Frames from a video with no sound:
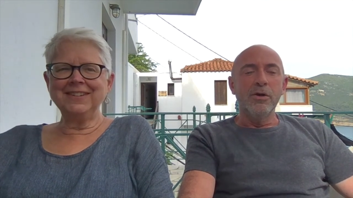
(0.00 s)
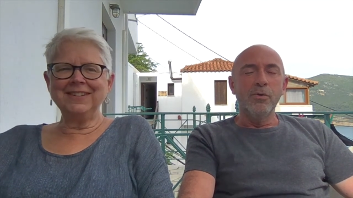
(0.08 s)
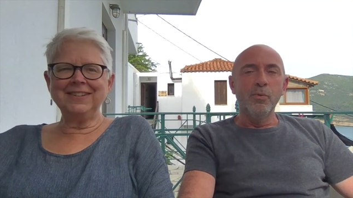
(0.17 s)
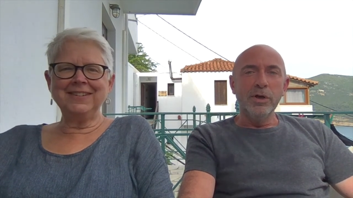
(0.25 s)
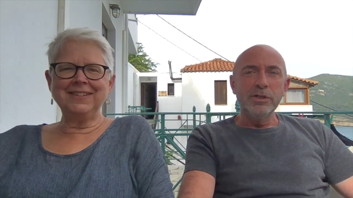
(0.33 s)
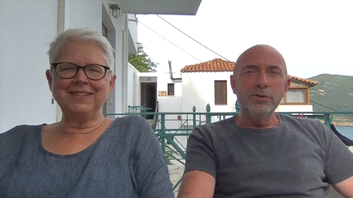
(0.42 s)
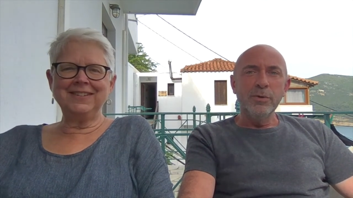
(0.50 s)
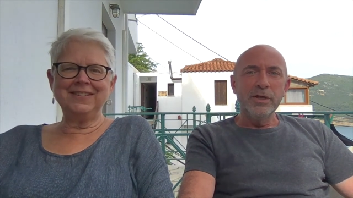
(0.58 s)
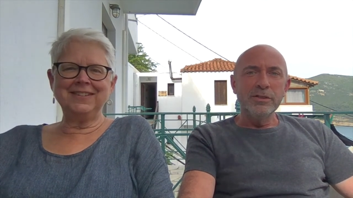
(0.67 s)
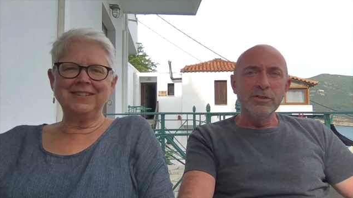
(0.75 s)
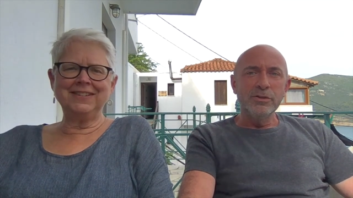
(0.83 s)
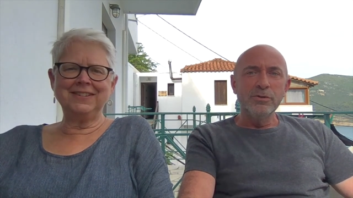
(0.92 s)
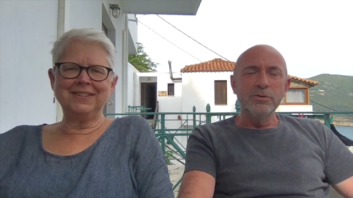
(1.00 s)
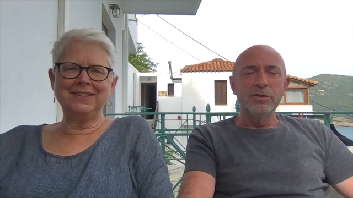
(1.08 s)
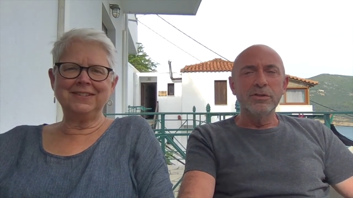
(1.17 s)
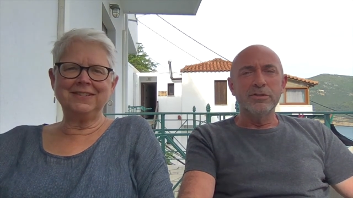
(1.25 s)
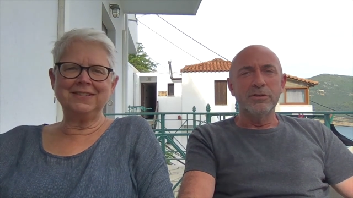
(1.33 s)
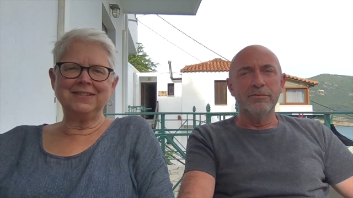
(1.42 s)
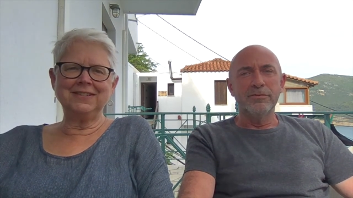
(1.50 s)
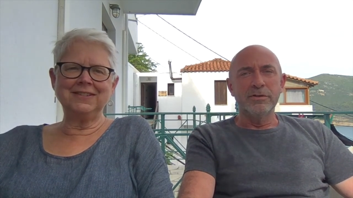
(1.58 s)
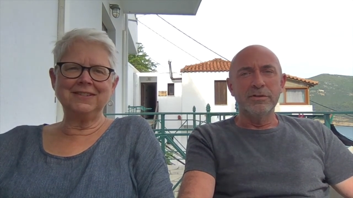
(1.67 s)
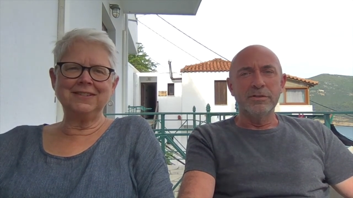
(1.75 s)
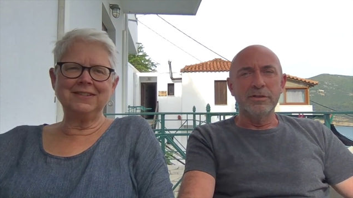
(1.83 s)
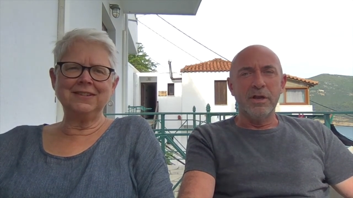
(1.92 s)
Speaker 1: what do I do to the
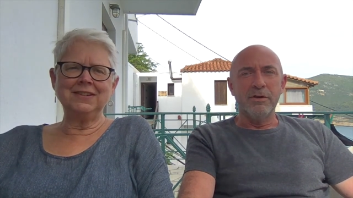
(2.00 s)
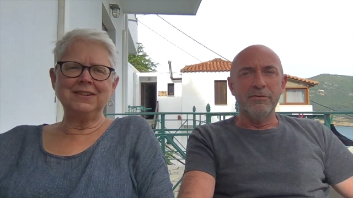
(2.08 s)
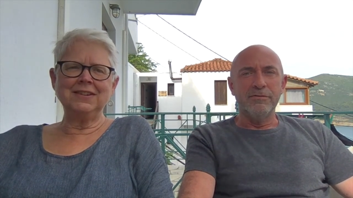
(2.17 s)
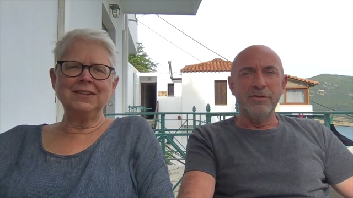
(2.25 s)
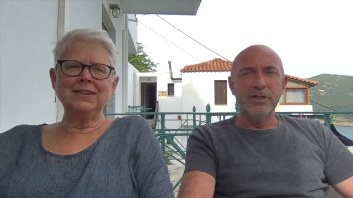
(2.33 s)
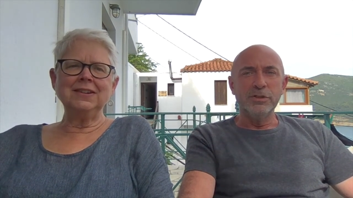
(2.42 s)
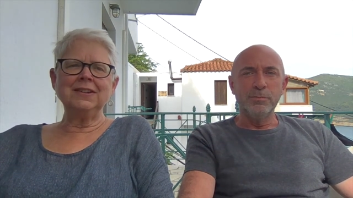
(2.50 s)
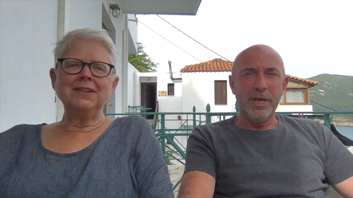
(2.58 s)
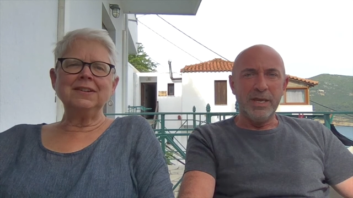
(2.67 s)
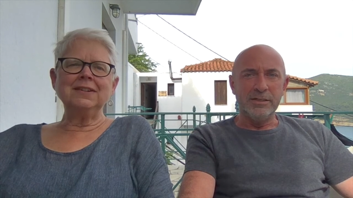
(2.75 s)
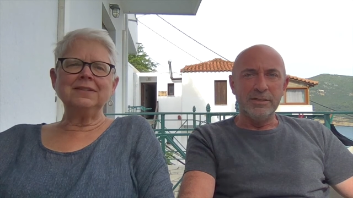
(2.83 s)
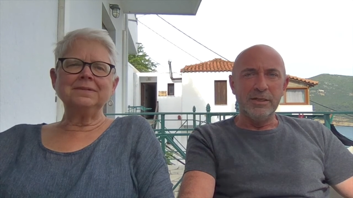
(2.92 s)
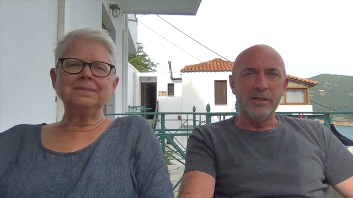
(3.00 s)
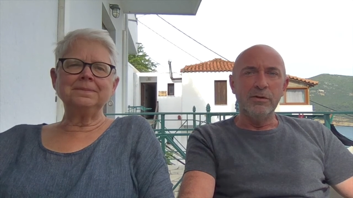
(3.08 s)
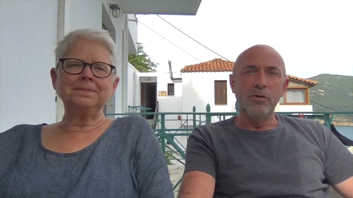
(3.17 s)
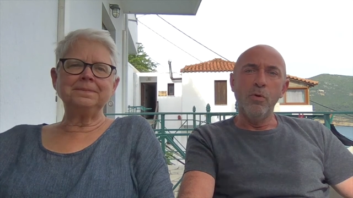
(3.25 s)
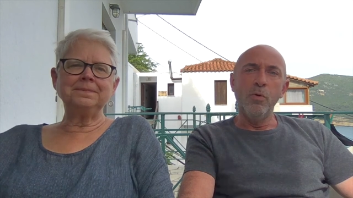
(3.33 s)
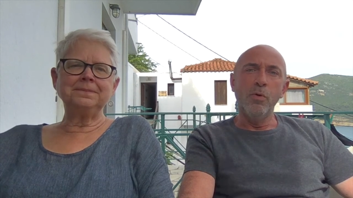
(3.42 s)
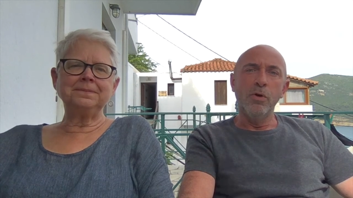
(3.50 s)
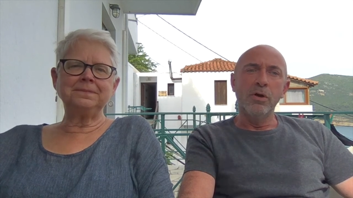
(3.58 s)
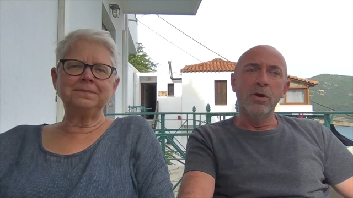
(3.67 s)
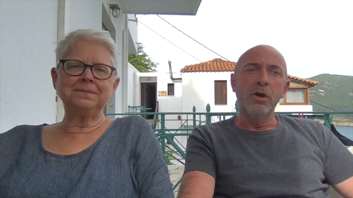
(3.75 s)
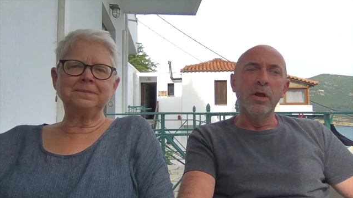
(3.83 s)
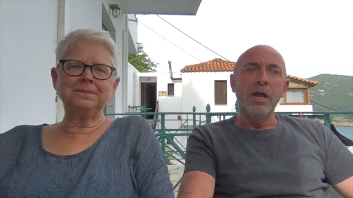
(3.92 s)
surface of a finished painting,
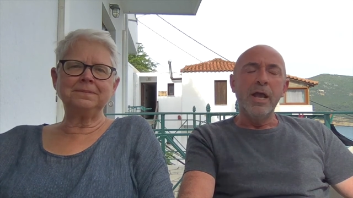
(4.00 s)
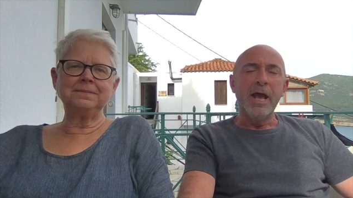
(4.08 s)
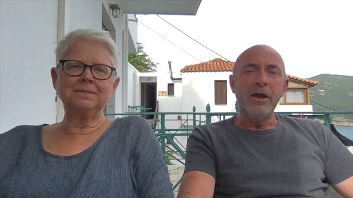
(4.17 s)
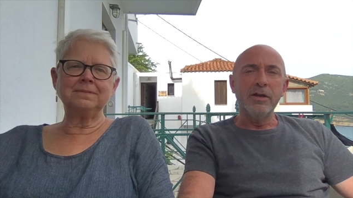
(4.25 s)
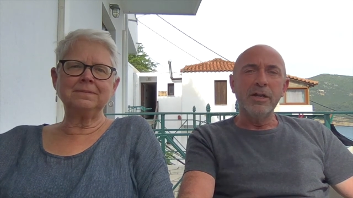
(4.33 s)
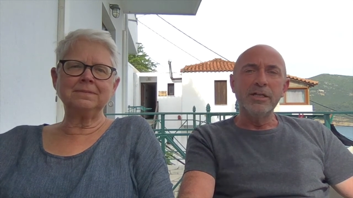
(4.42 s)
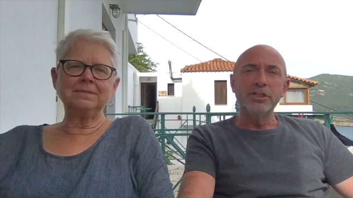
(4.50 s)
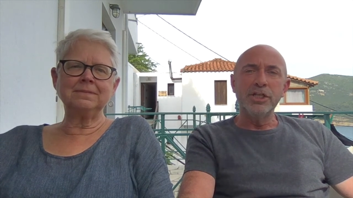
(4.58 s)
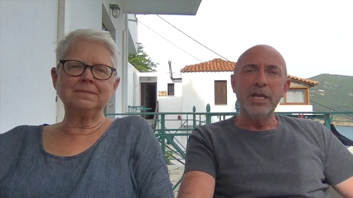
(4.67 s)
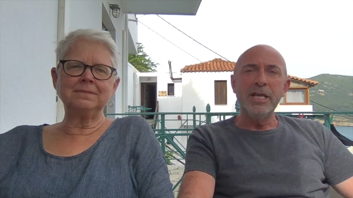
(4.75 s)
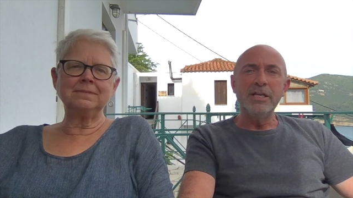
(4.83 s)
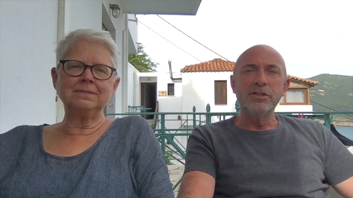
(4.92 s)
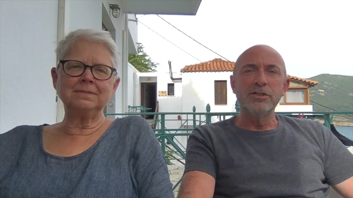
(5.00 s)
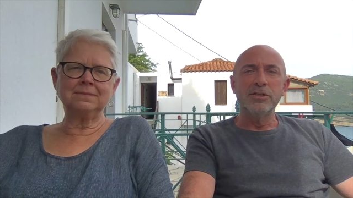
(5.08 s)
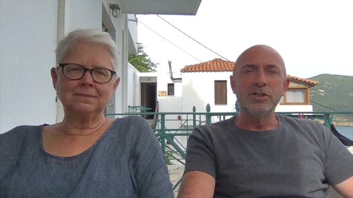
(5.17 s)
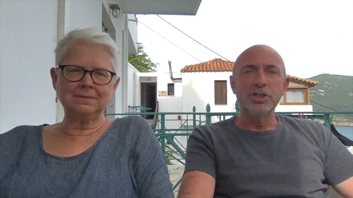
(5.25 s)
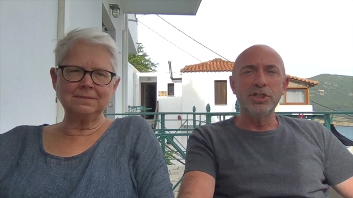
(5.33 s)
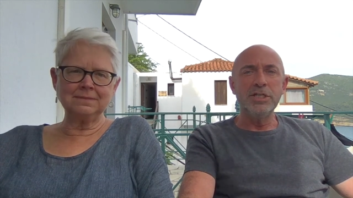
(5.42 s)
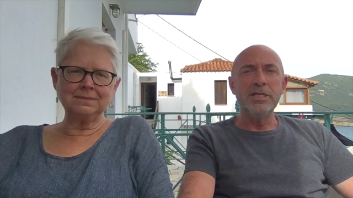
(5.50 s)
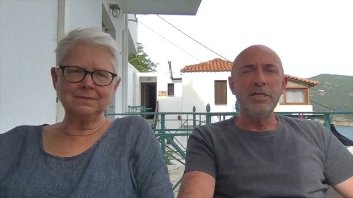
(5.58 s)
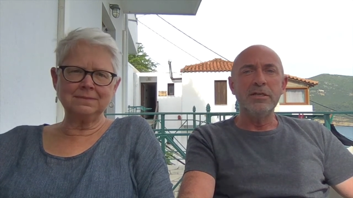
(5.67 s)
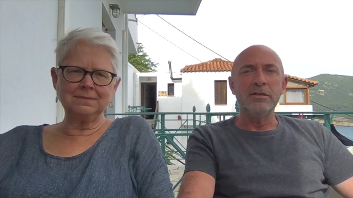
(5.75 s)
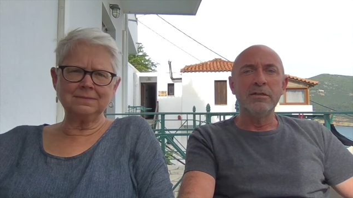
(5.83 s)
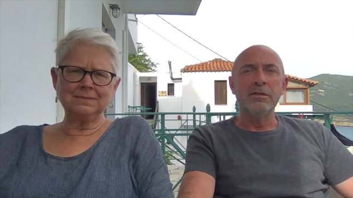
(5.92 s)
or how can I change the
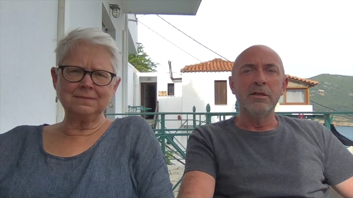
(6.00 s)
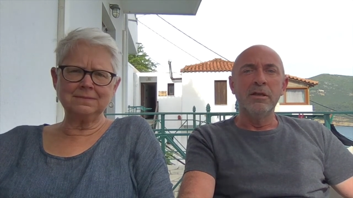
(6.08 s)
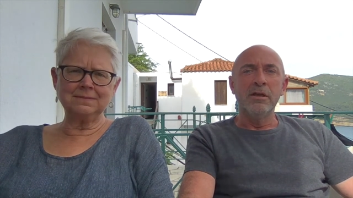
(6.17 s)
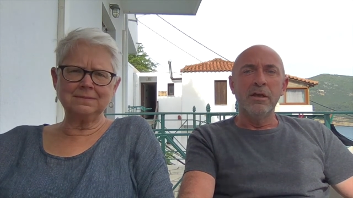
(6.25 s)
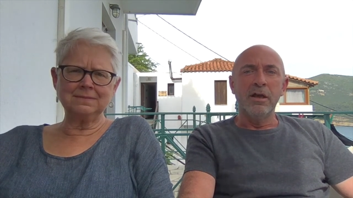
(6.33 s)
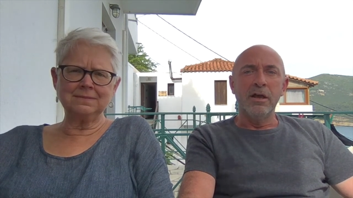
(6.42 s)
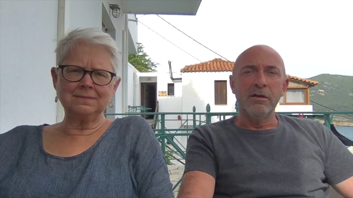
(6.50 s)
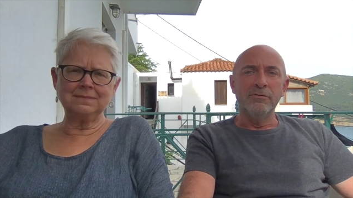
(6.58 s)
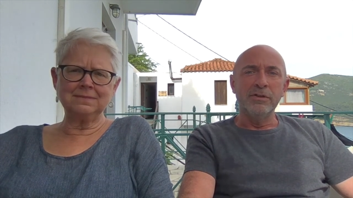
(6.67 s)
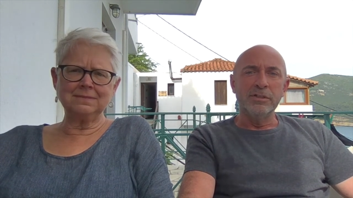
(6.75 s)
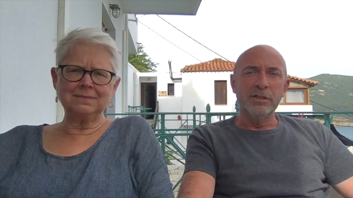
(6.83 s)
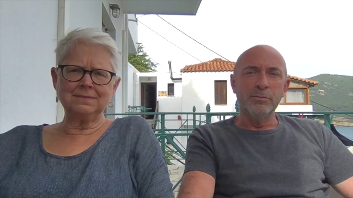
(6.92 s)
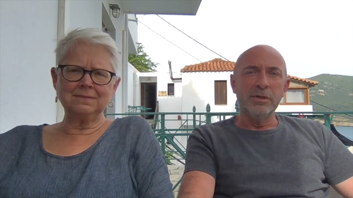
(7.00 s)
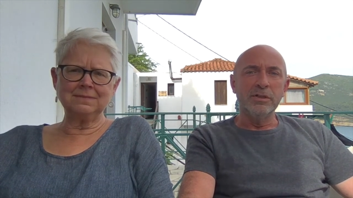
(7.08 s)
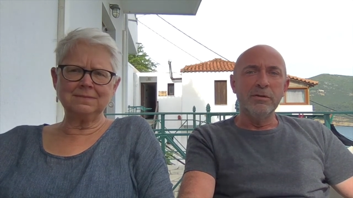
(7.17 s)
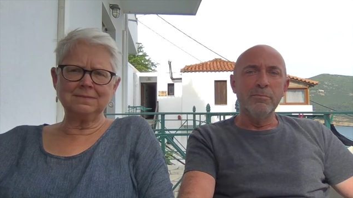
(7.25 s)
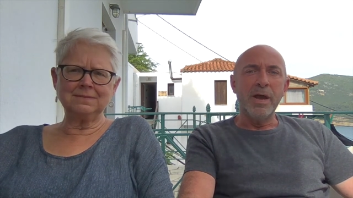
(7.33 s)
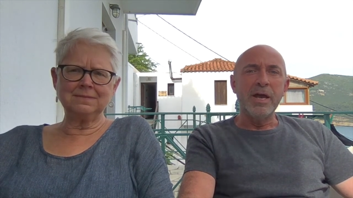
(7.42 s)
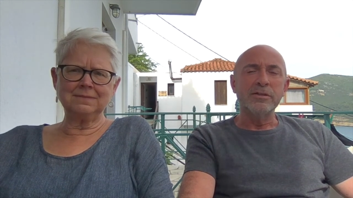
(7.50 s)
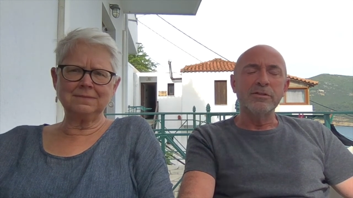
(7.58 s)
sheen of the typically matte